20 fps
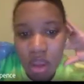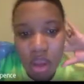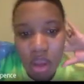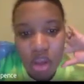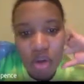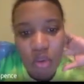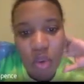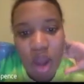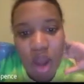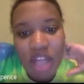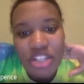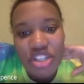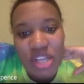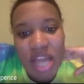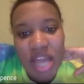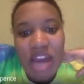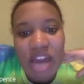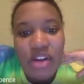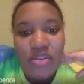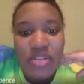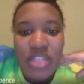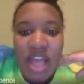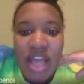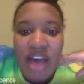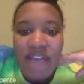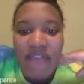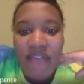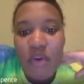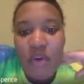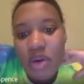Quadrilaterals have
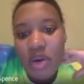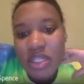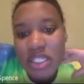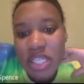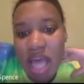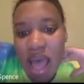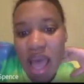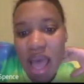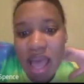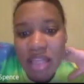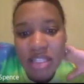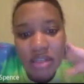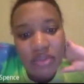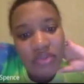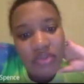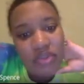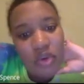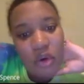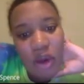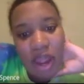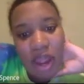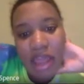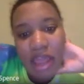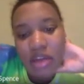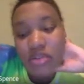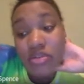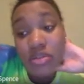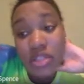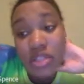4 sides and 4 angles.